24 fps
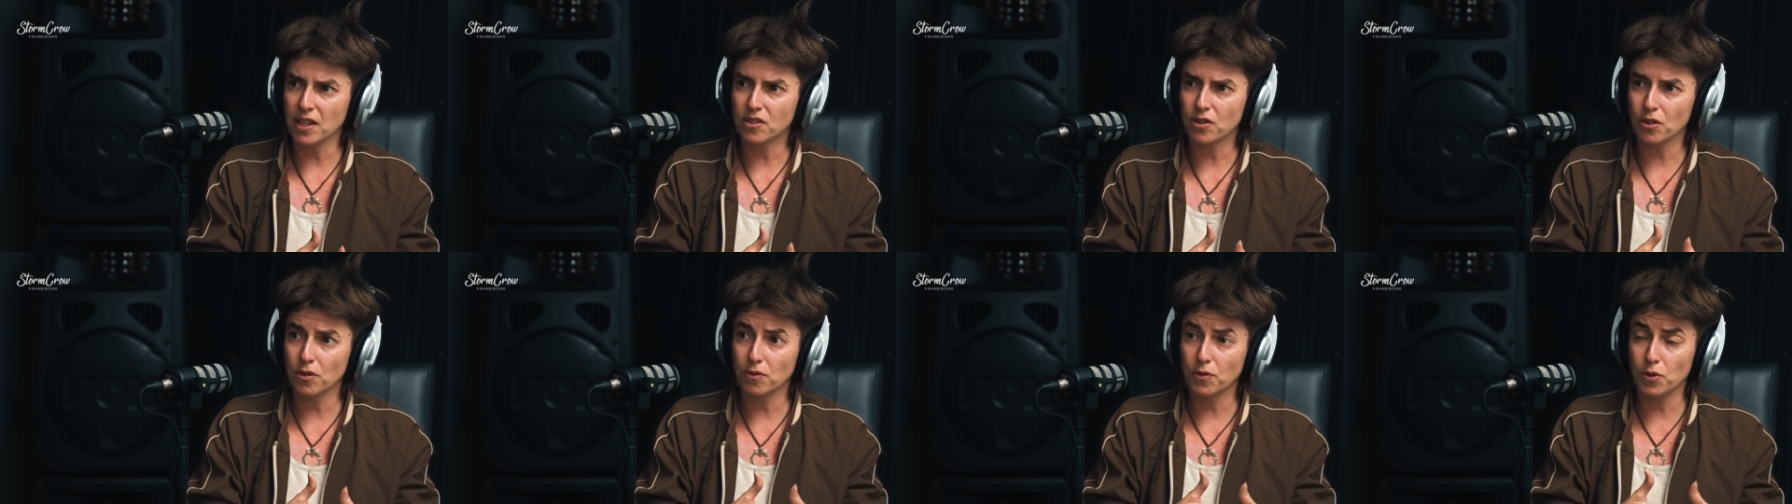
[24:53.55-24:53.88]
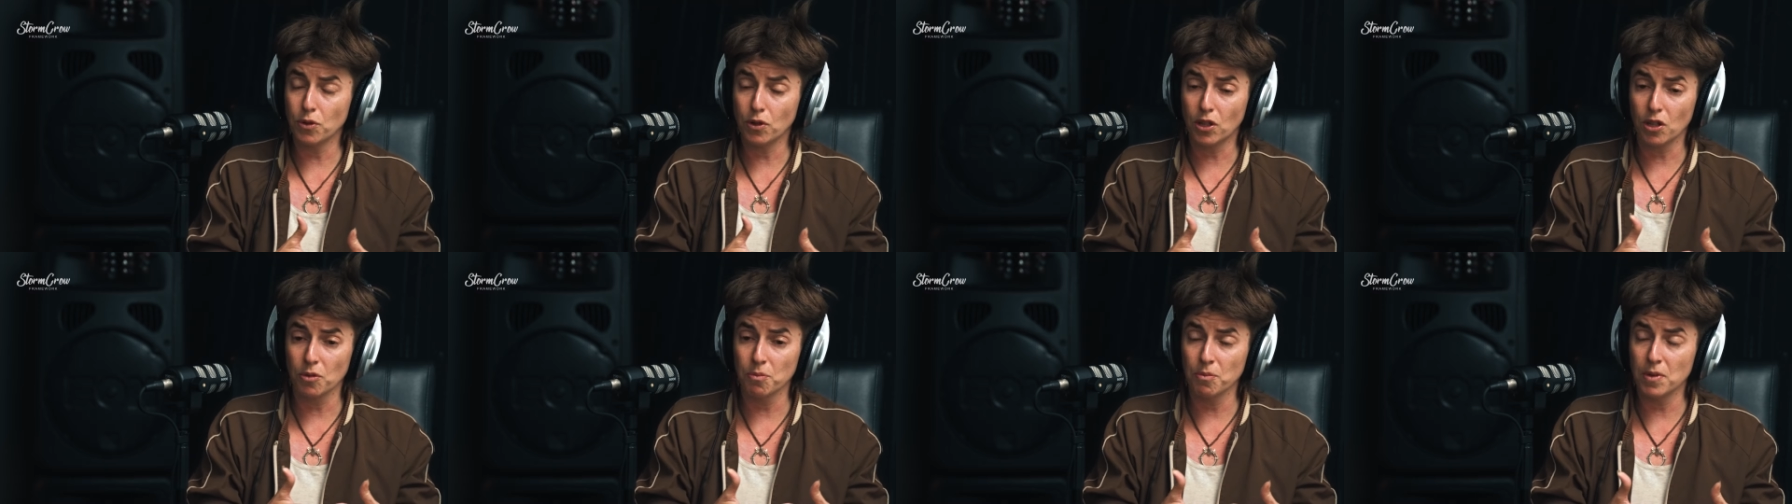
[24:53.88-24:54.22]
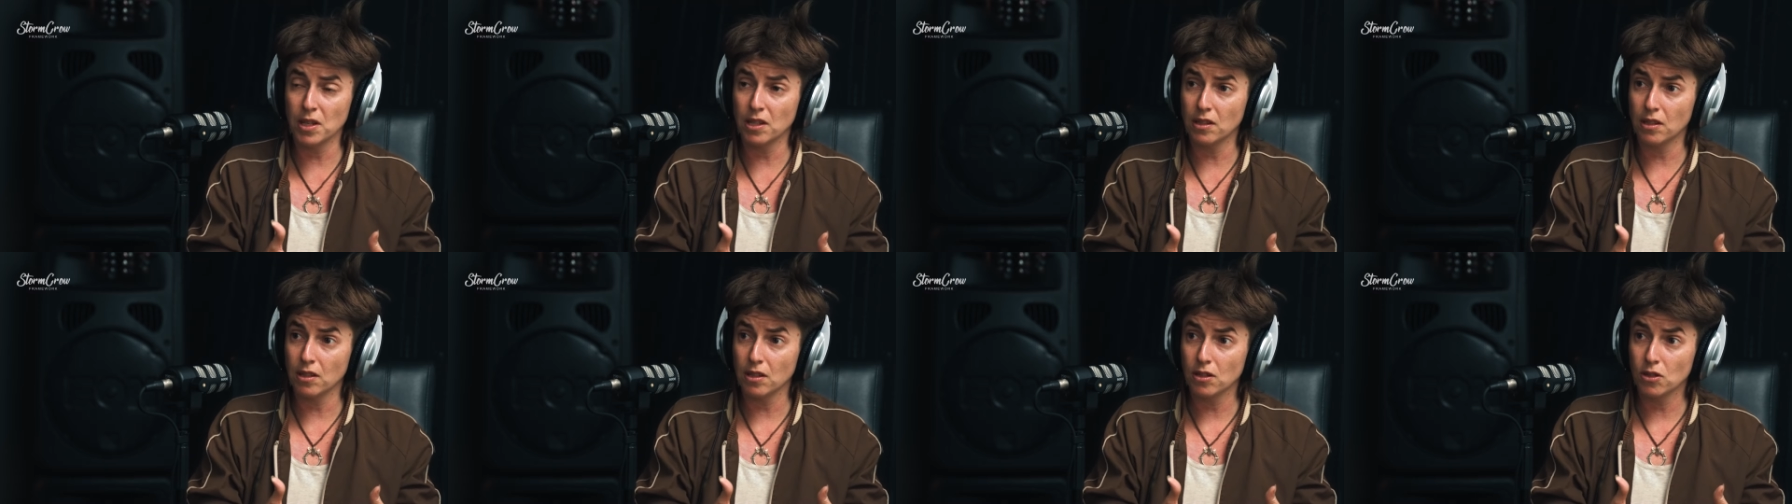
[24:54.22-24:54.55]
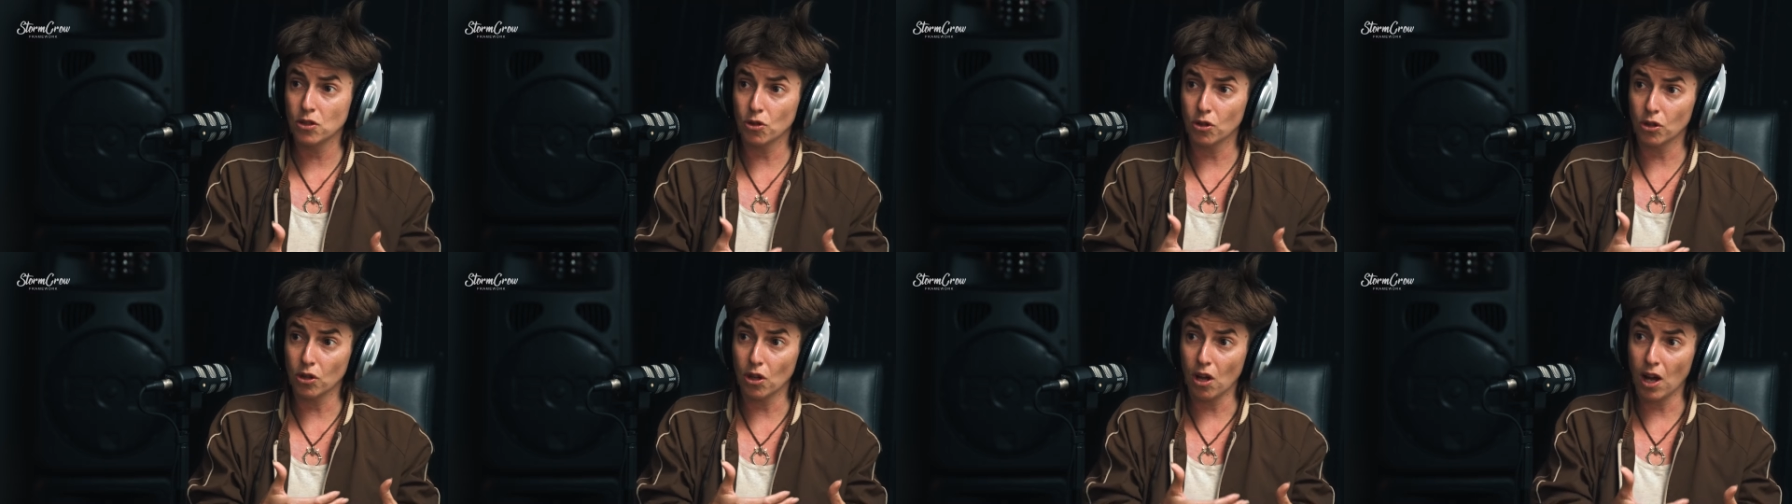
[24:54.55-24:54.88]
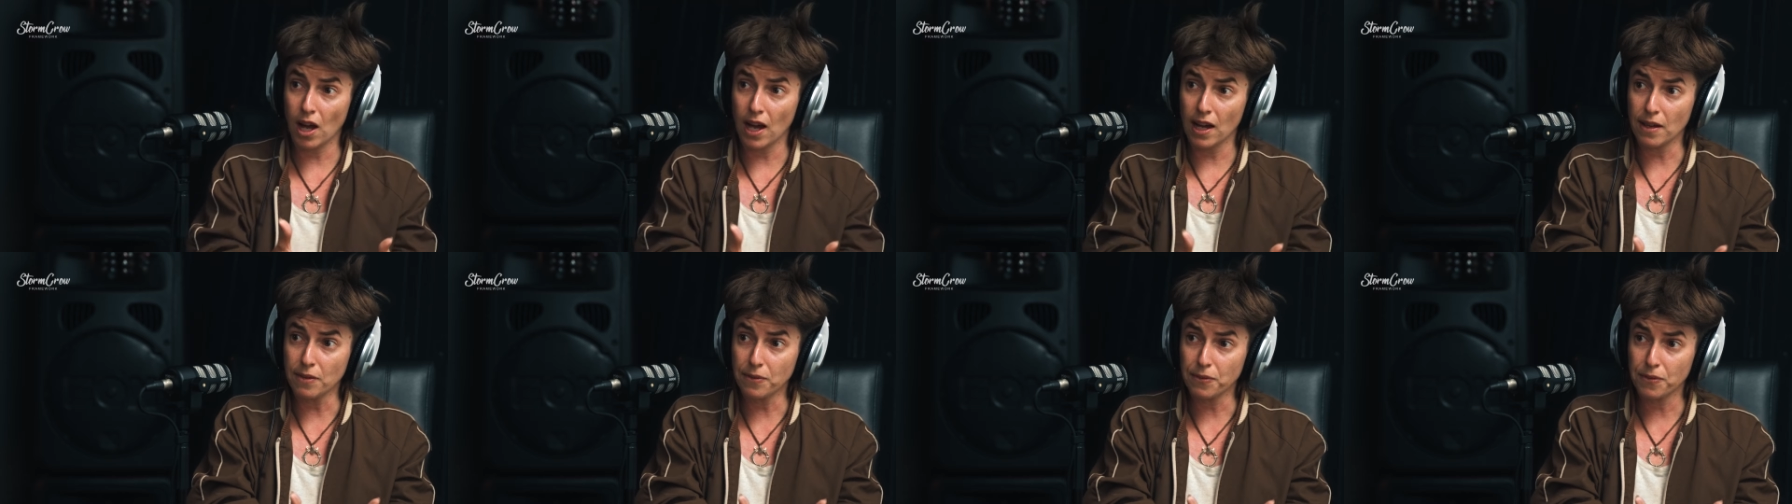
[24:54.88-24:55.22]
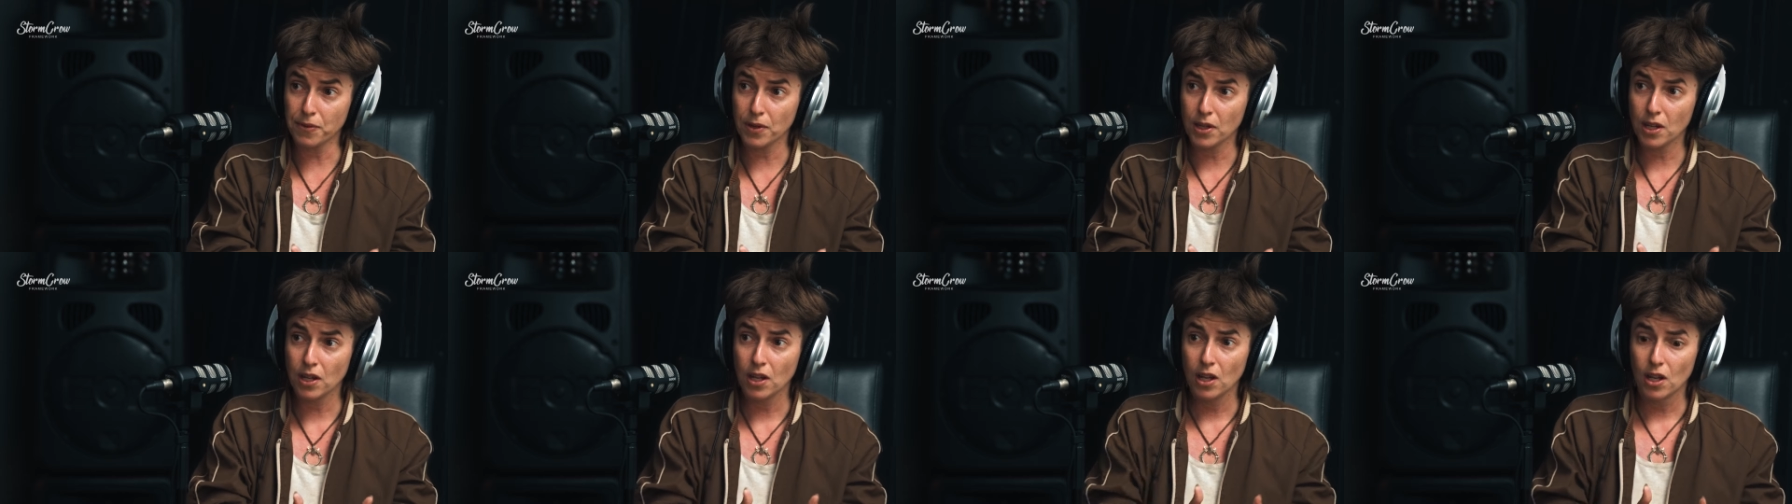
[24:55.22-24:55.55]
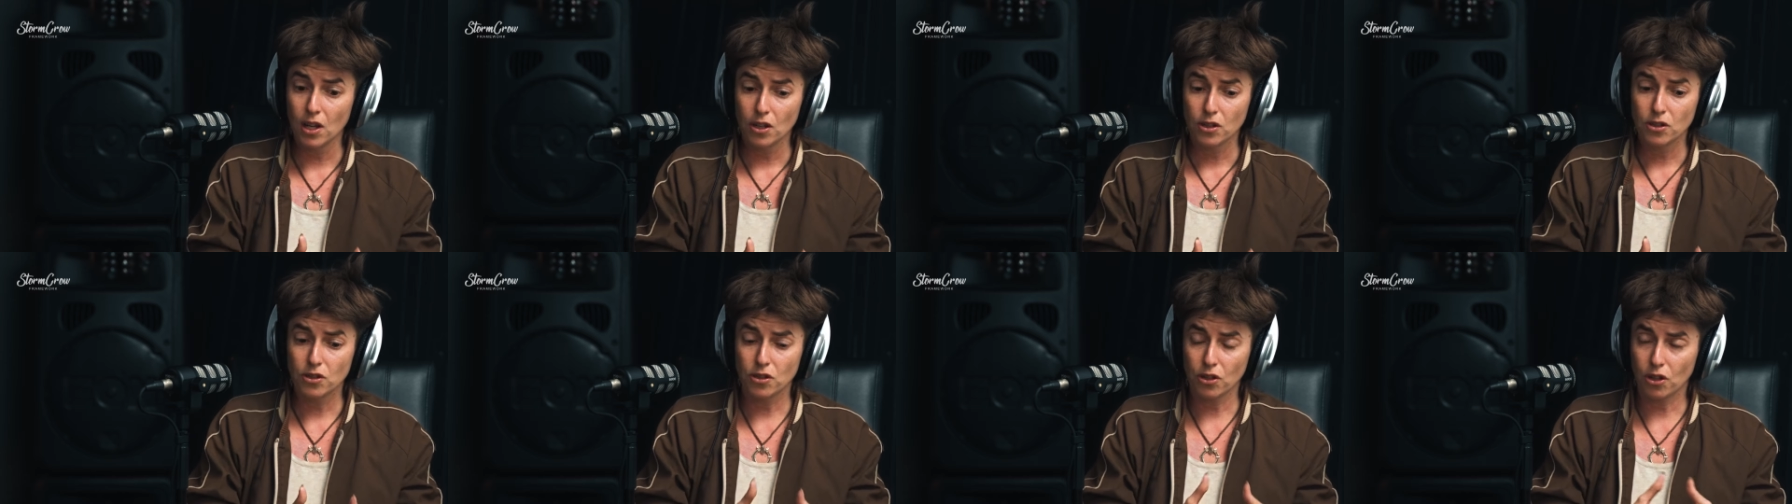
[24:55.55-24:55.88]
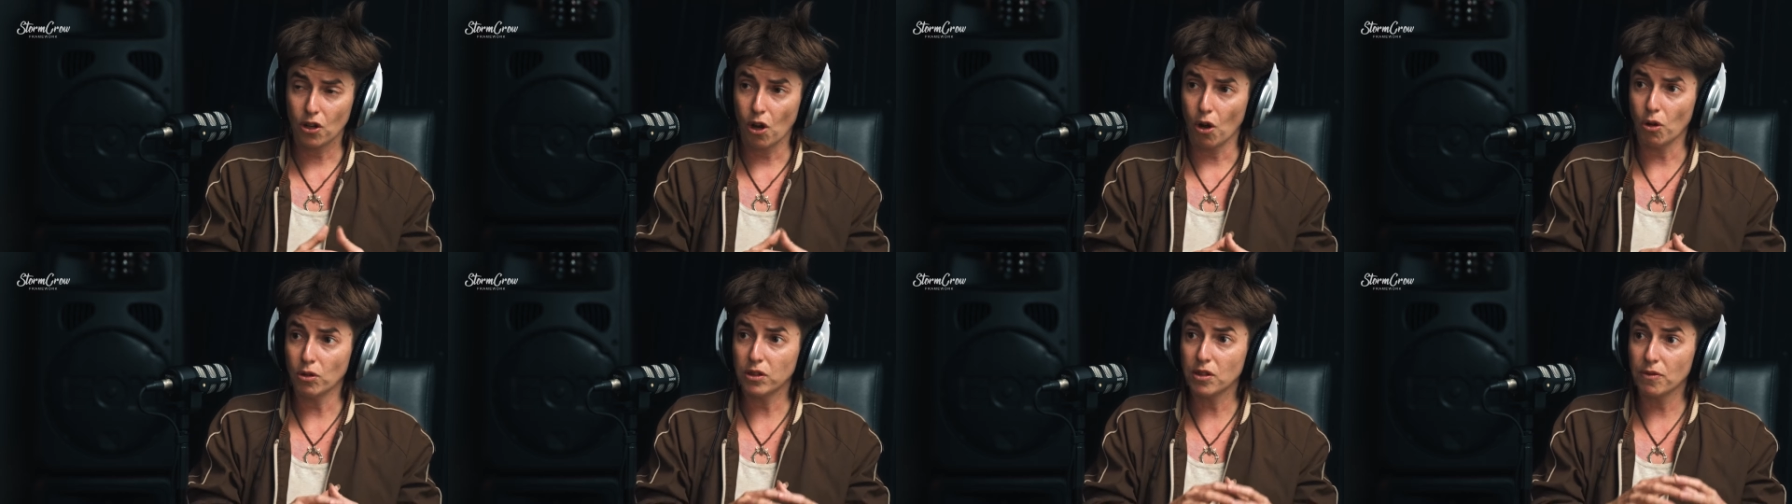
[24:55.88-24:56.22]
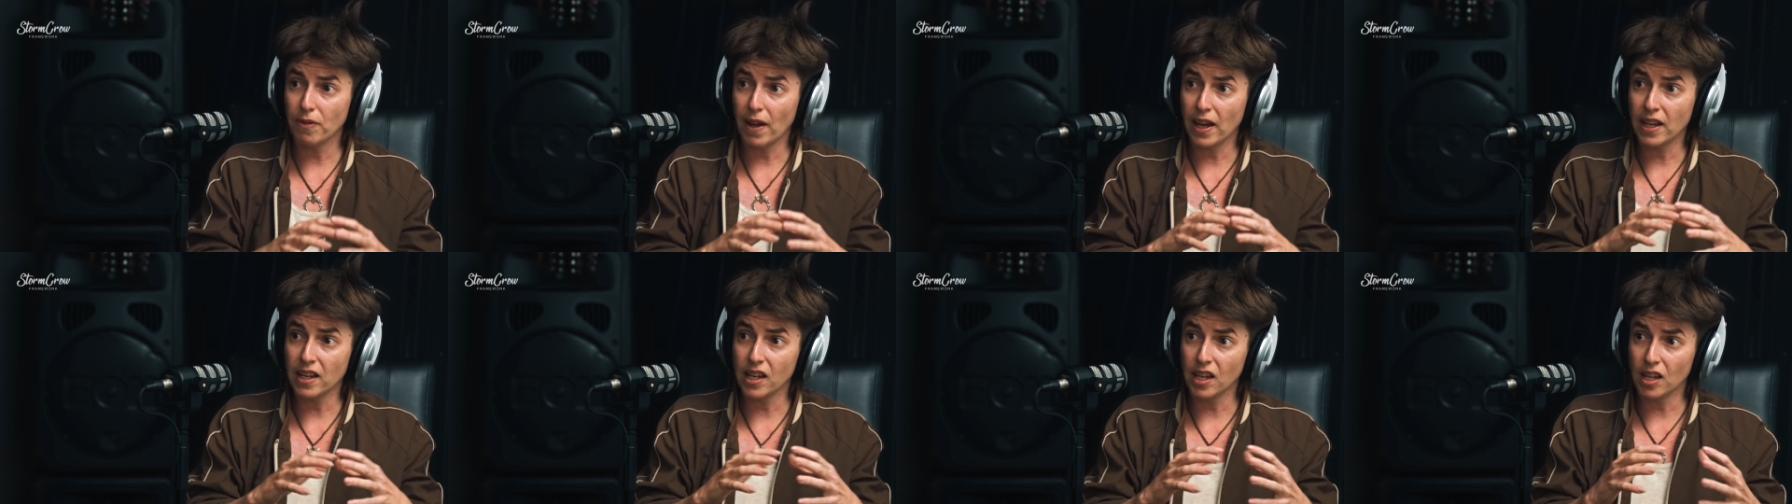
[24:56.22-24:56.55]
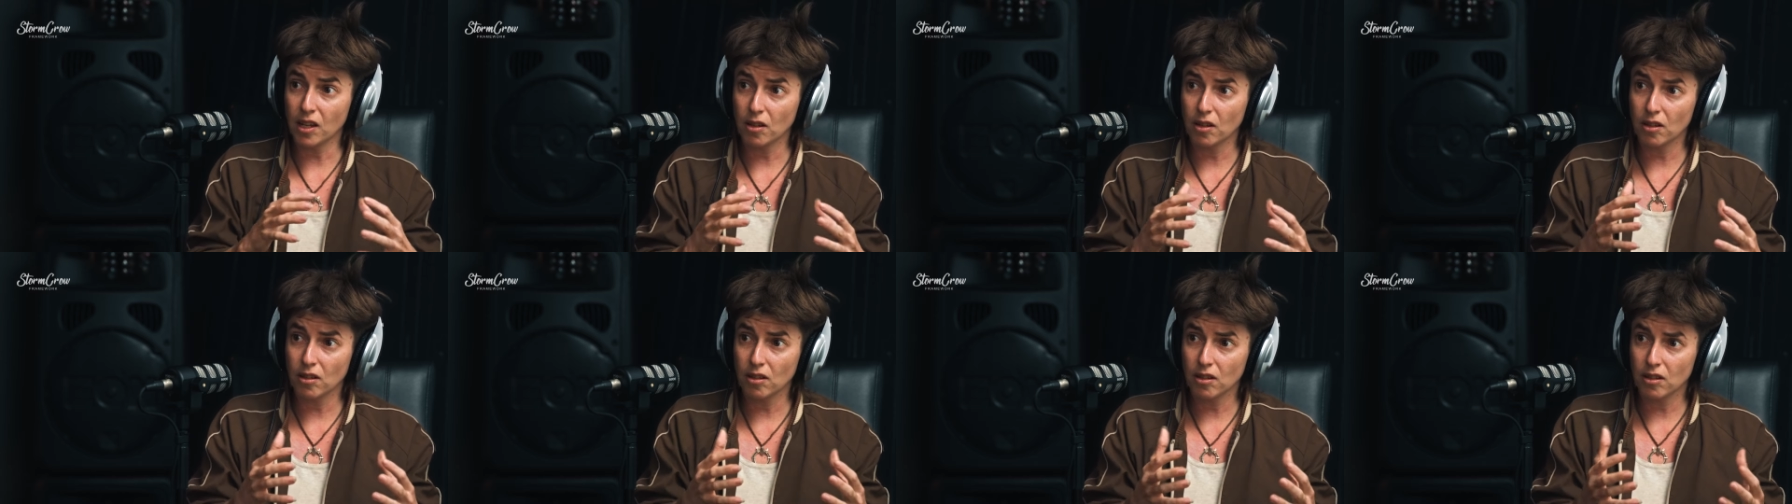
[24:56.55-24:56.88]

So if you commit your life to cultivating